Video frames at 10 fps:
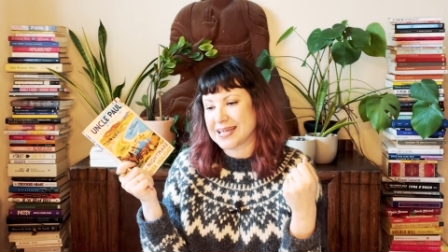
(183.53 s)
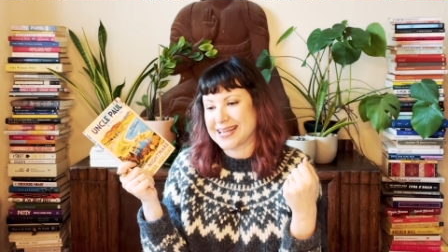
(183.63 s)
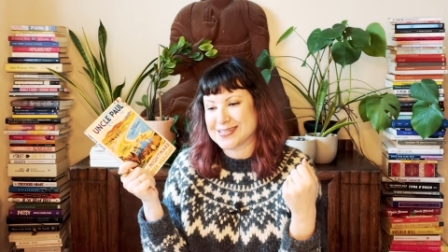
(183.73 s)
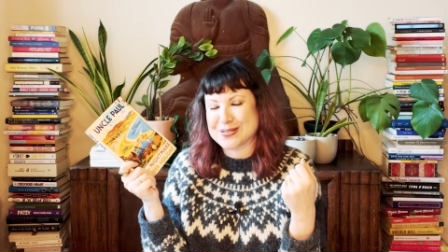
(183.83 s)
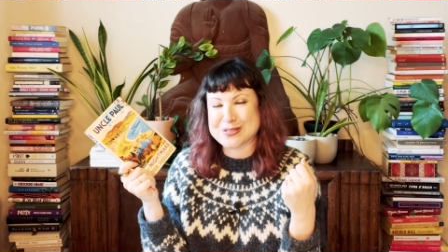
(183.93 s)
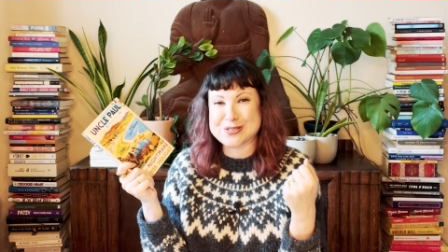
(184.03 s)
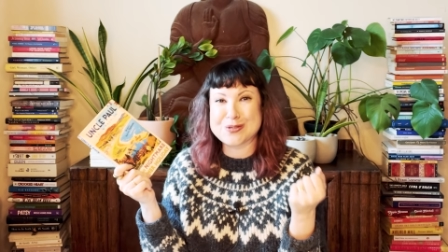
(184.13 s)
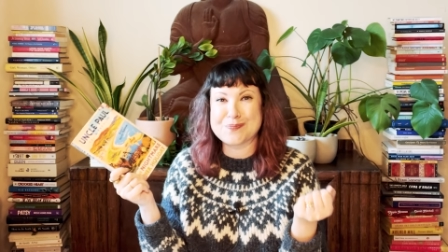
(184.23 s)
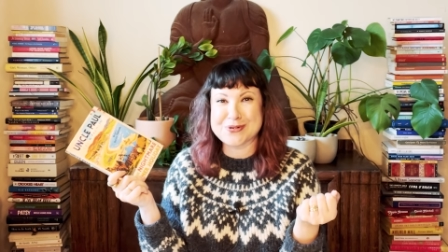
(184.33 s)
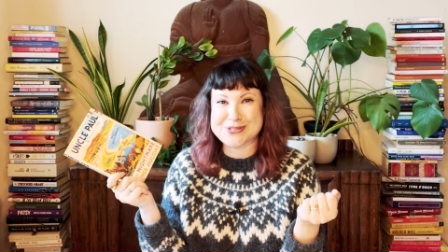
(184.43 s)
guess it's a
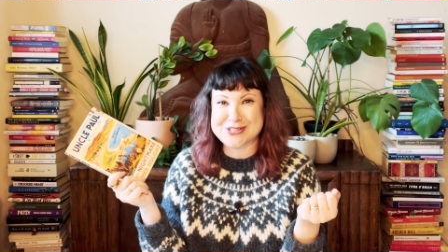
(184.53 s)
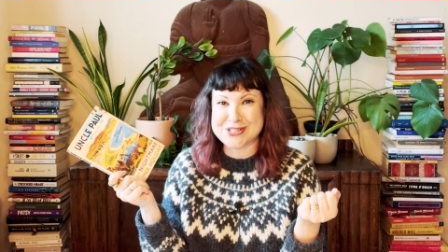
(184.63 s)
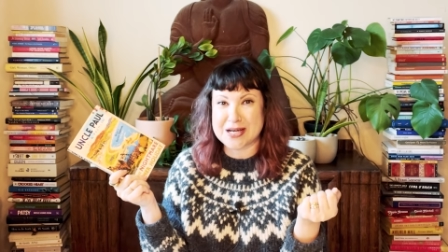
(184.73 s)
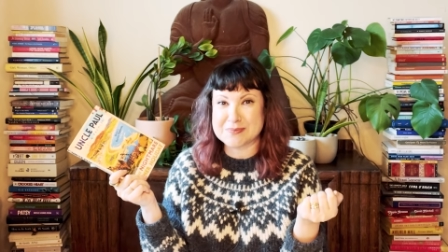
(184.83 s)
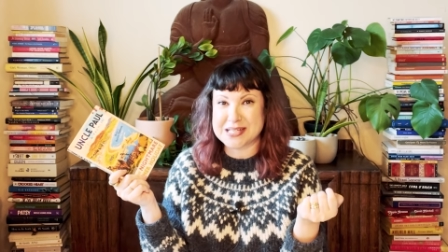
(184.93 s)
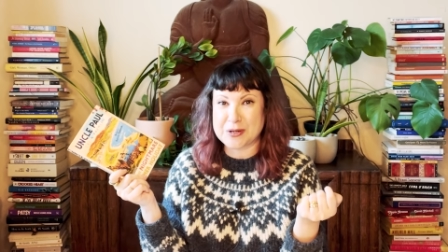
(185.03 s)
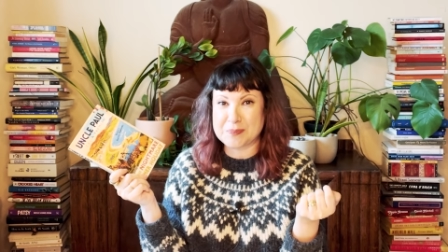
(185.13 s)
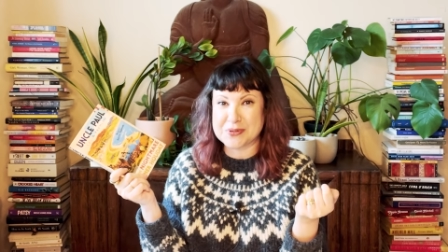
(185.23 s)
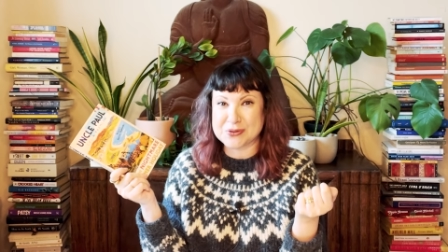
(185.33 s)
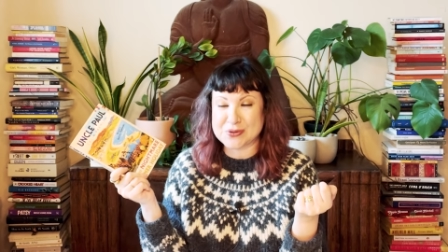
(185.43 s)
two-person job to help
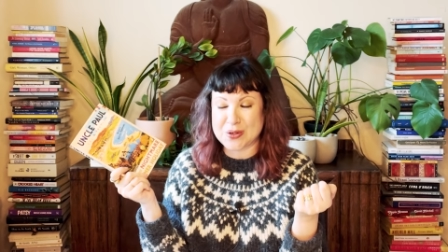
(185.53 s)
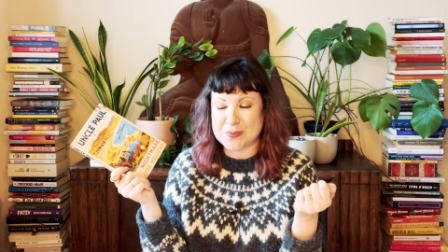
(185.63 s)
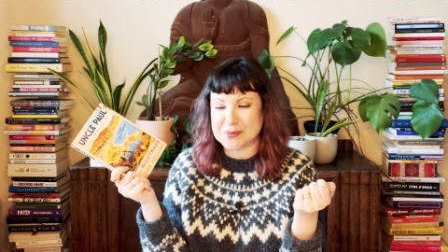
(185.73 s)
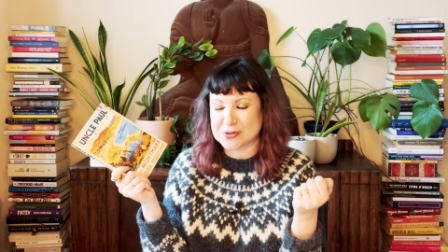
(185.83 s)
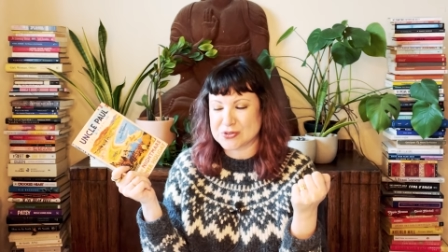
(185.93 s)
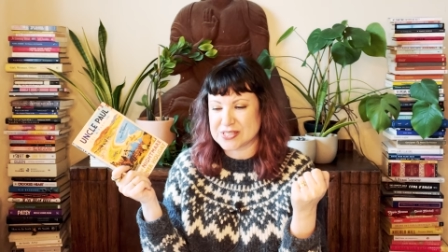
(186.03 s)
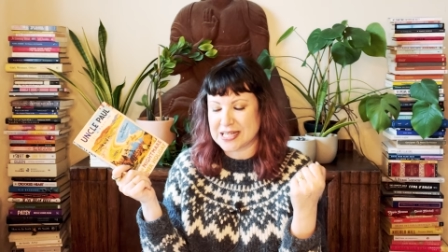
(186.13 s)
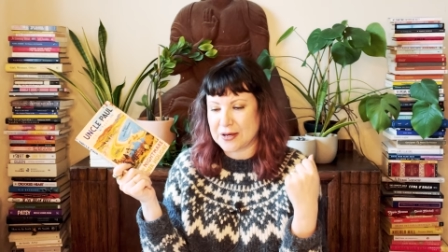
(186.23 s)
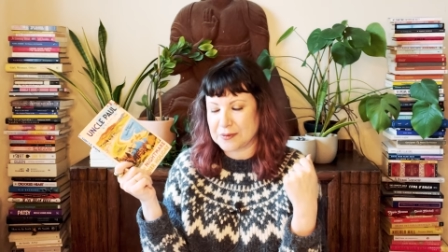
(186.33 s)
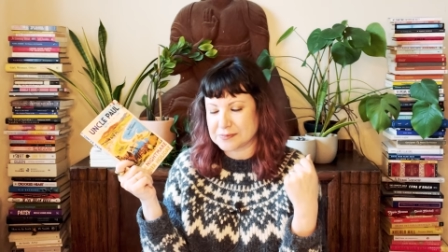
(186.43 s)
Mil calm Mildred
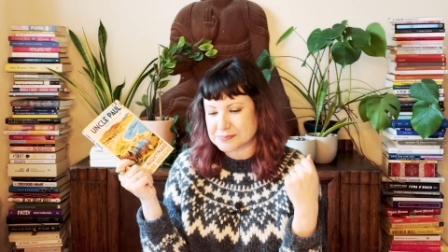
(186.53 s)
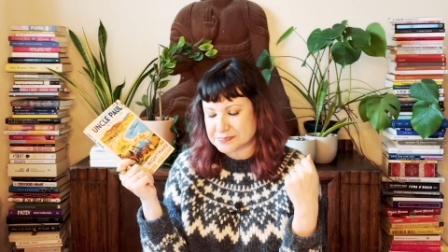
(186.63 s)
down.